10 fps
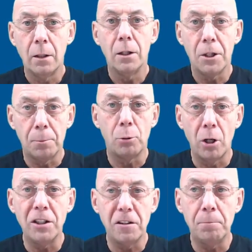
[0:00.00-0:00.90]
the
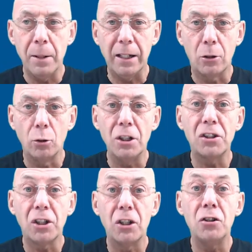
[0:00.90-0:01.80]
price of Bitcoin
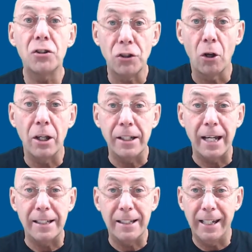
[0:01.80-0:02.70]
is
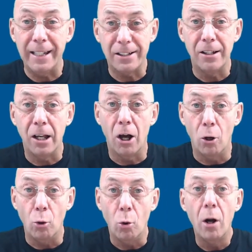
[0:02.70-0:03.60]
consolidating its
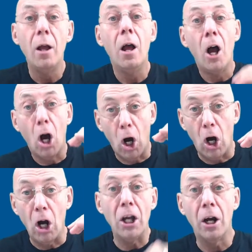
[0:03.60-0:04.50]
low
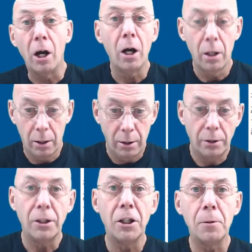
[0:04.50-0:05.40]
higher
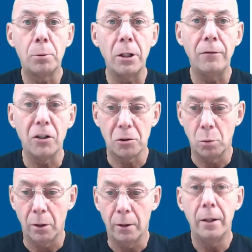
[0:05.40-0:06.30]
than the previous
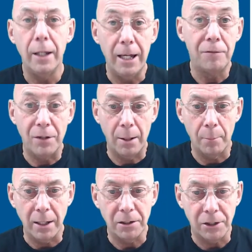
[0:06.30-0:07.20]
one, if that
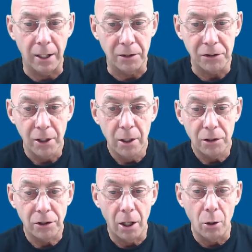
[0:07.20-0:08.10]
makes sense.
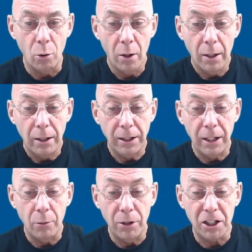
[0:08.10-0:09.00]
So, you
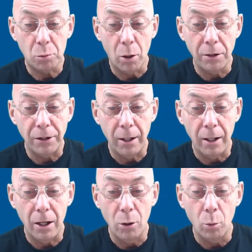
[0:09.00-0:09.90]
know, this one, the
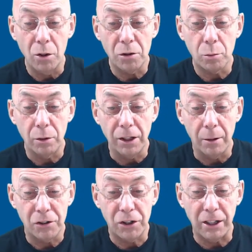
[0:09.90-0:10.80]
low was, you know,
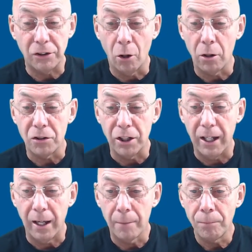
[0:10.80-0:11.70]
$6 here,